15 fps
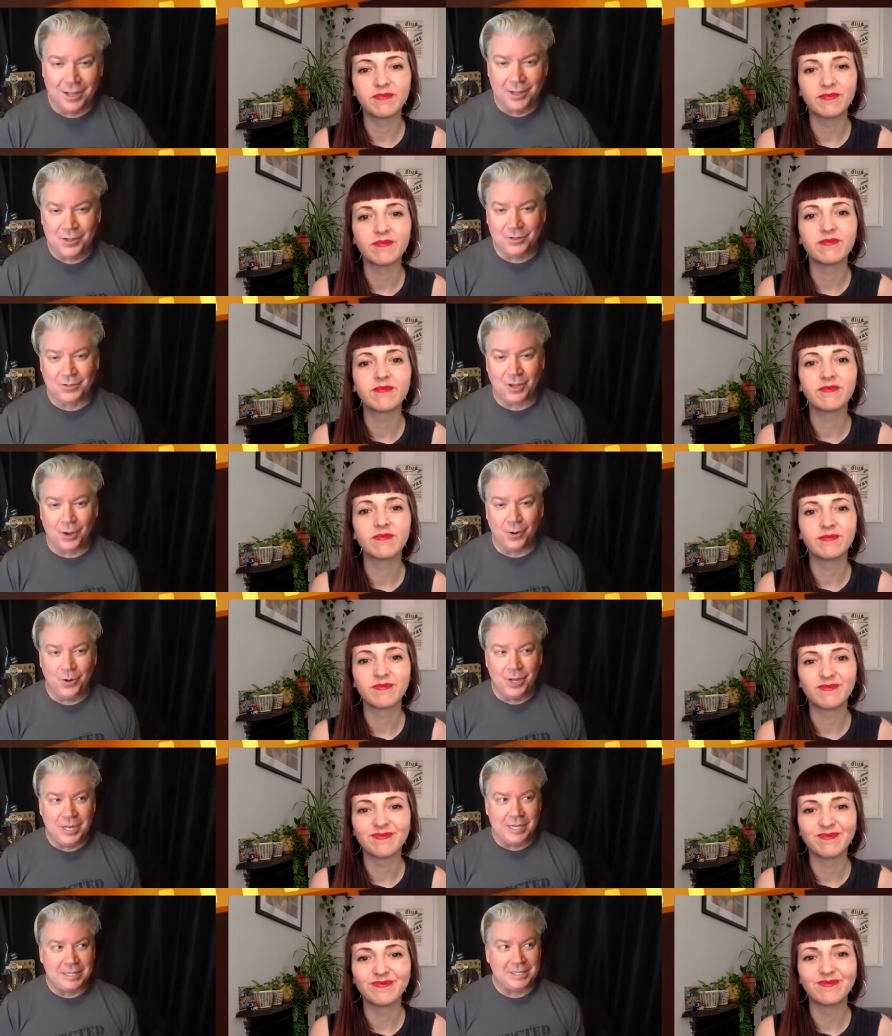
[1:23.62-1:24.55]
Speaker 1: So
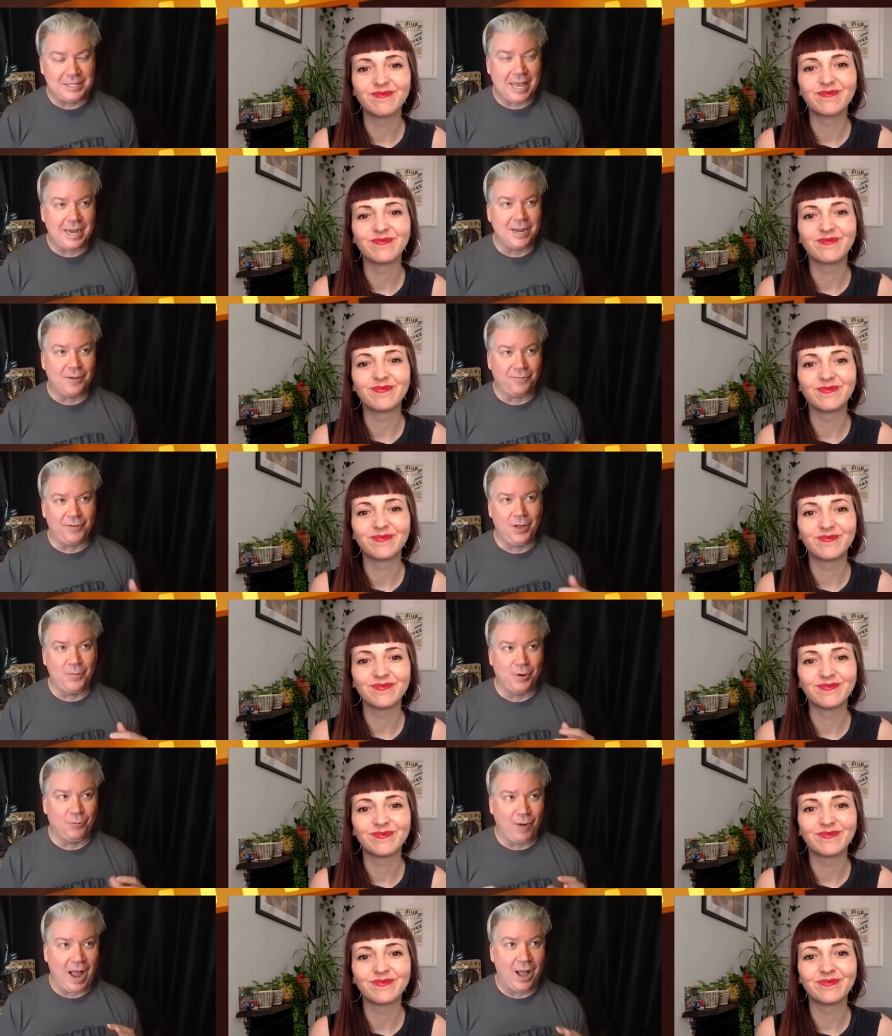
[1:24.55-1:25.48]
setting a film
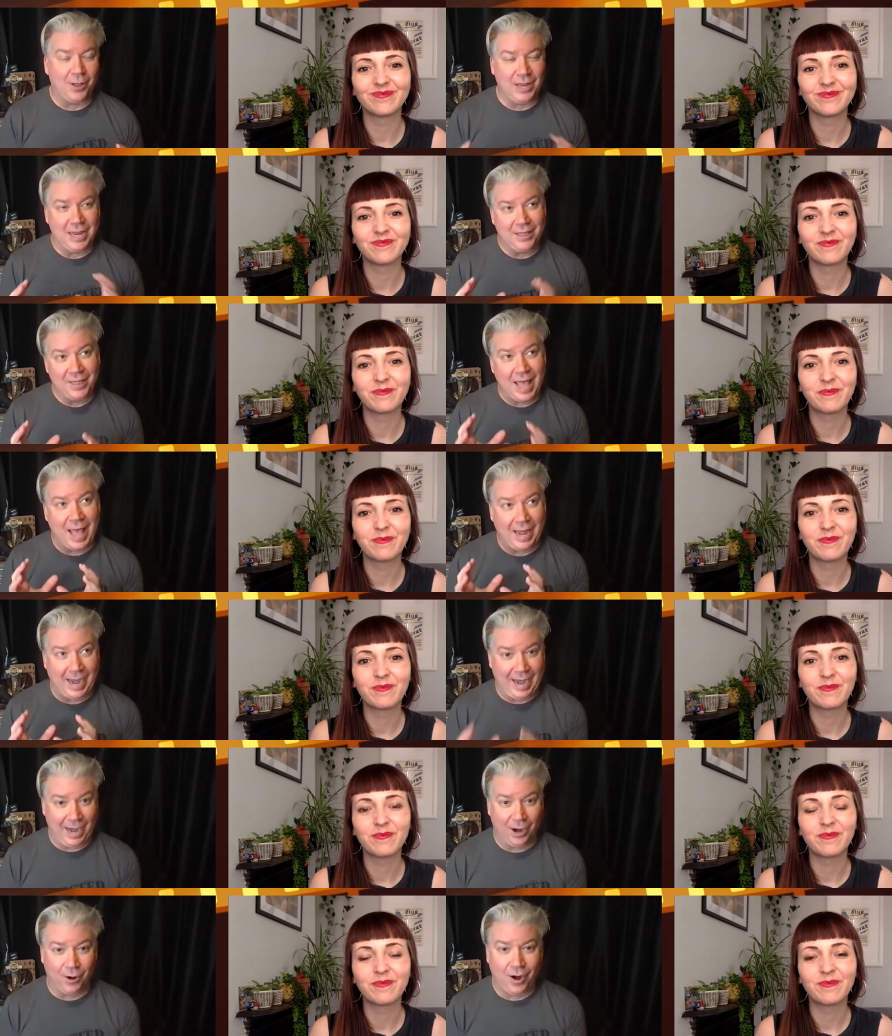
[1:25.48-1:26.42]
around in that
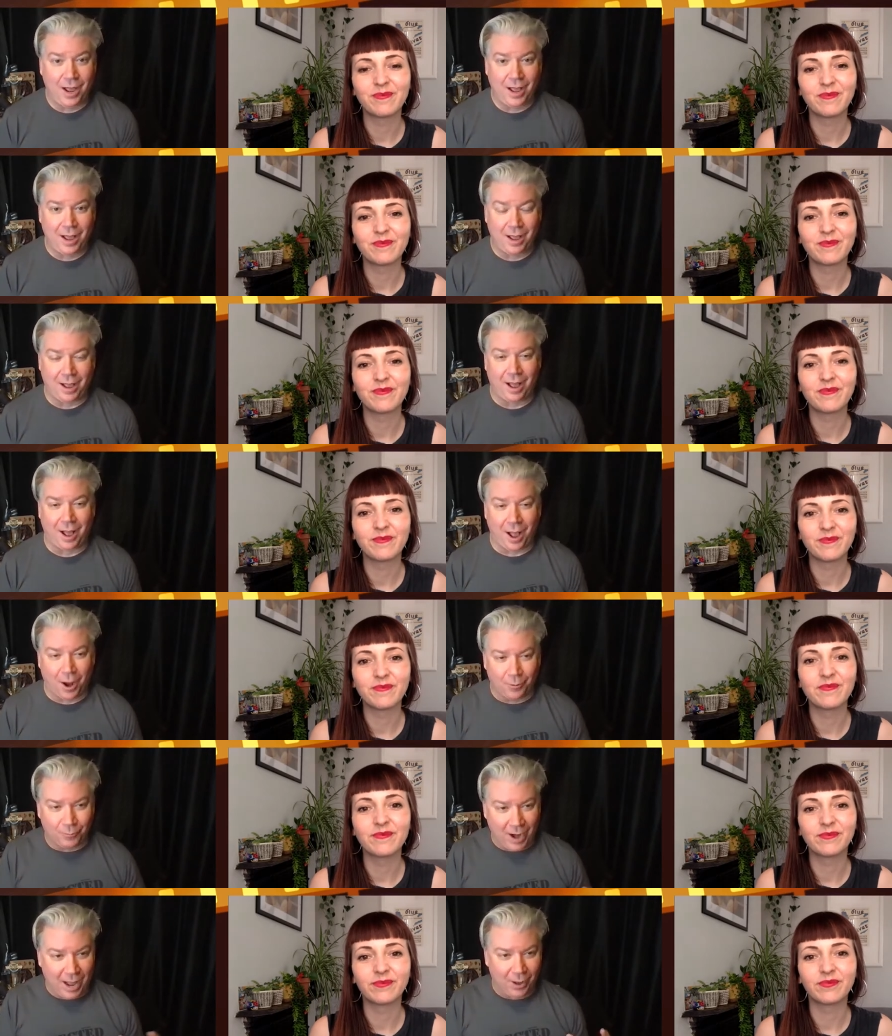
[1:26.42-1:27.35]
era
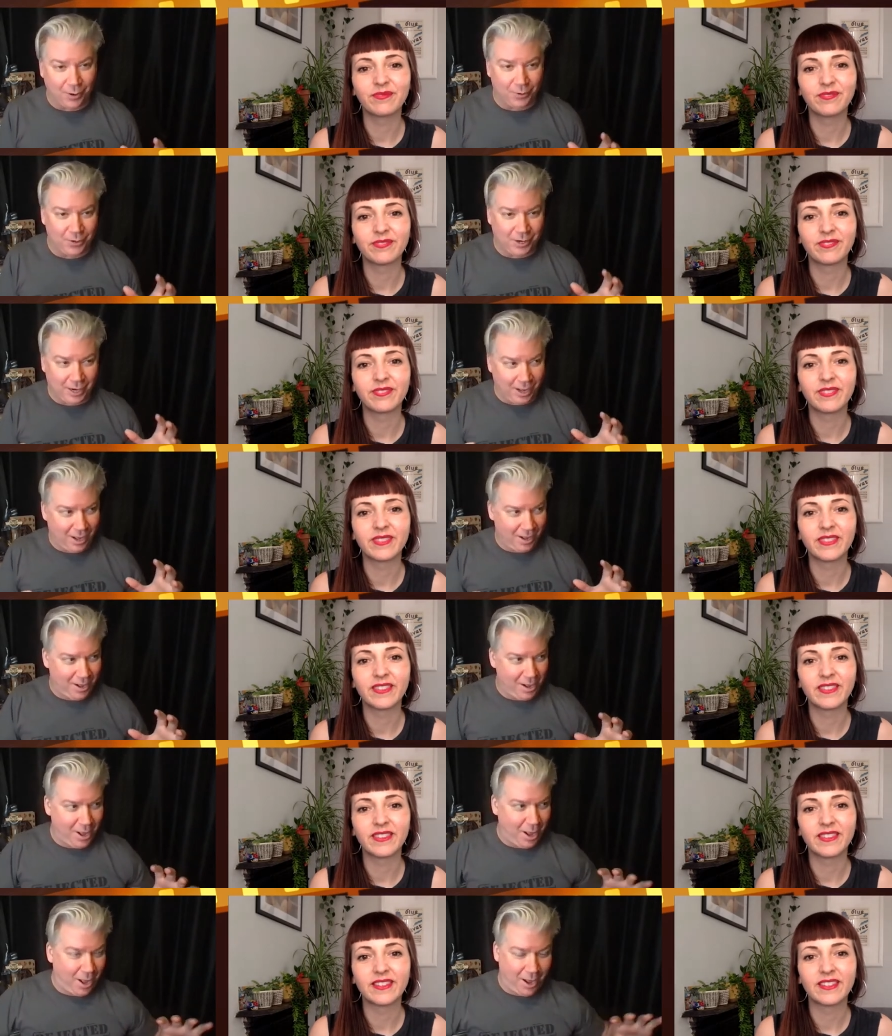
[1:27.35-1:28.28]
around
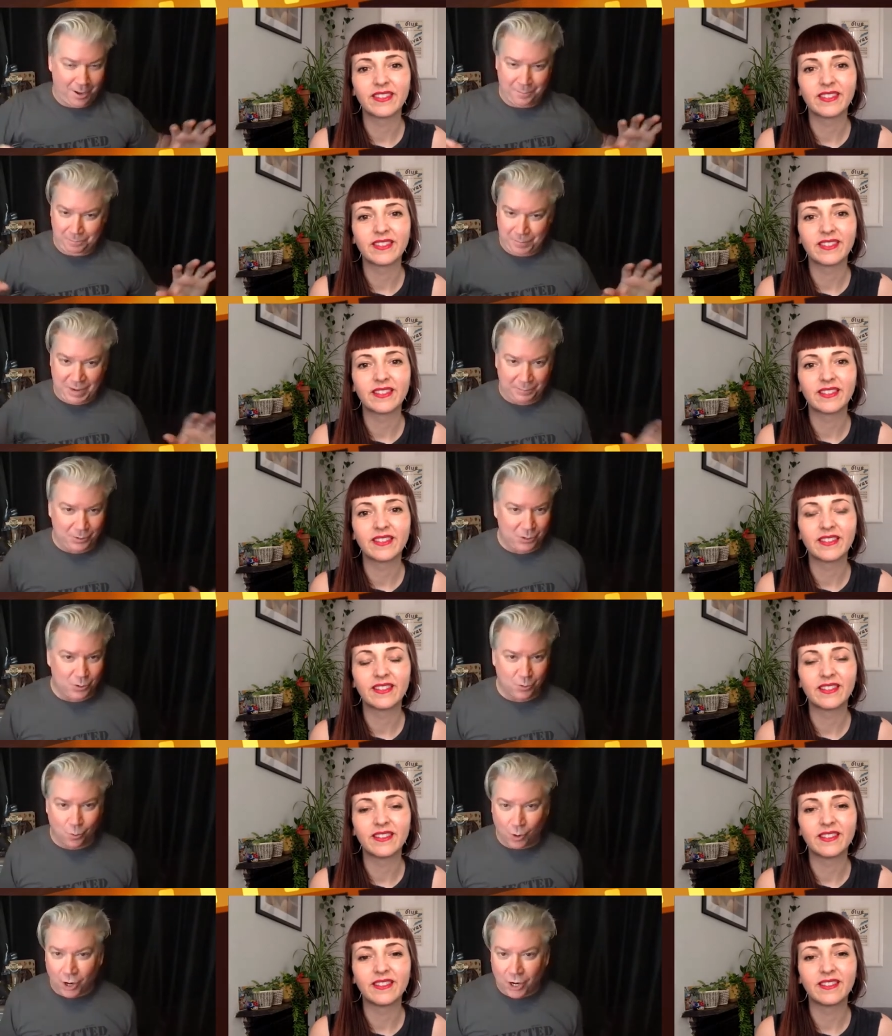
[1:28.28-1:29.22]
uh, uh, people who
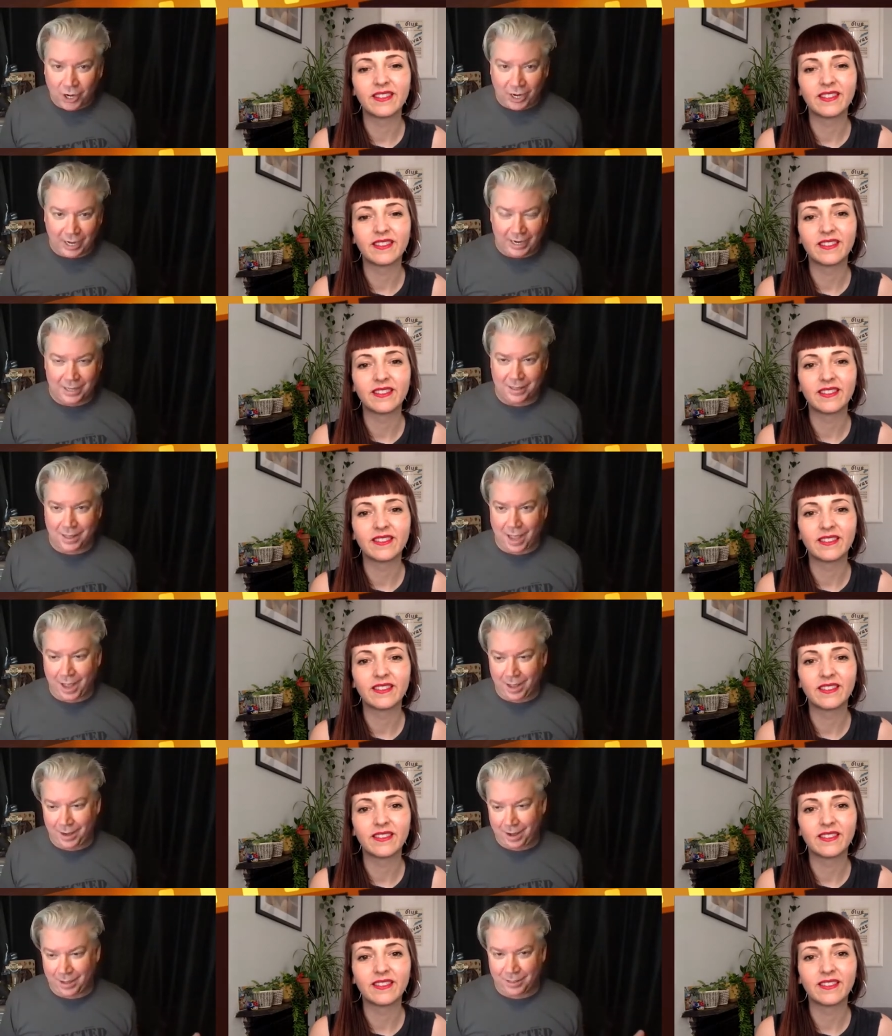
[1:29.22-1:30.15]
work in
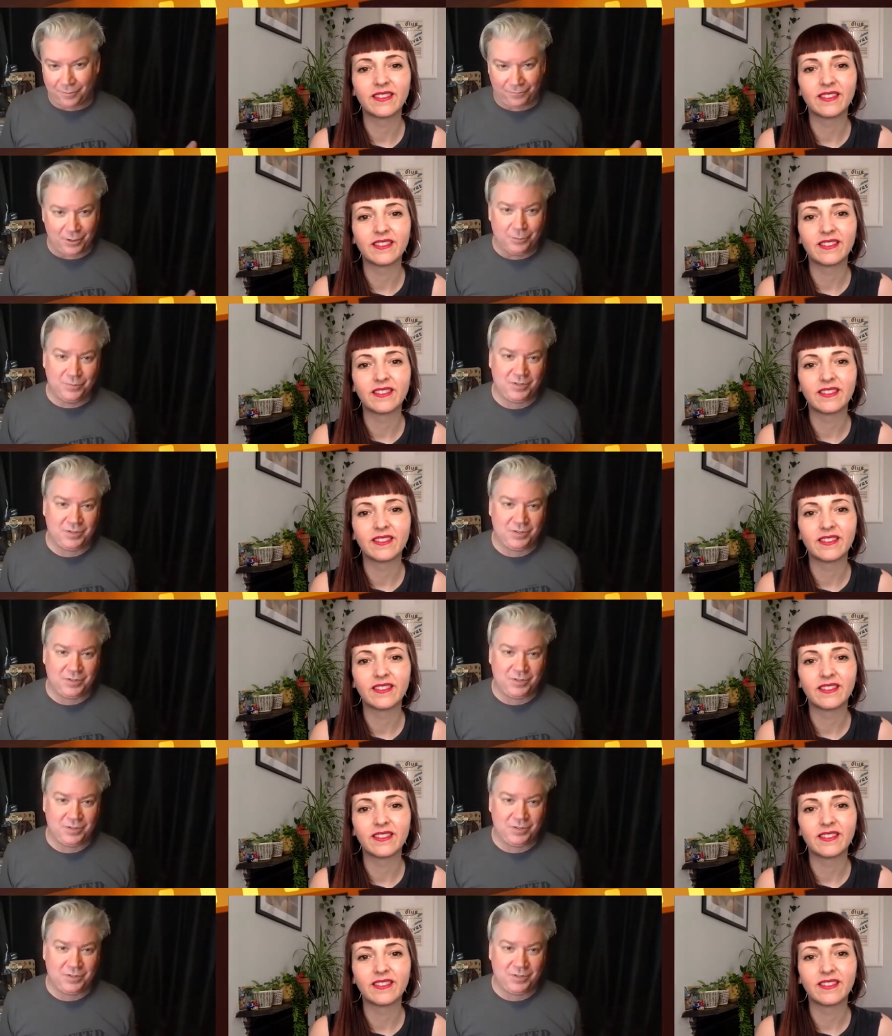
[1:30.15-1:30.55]
on, on the film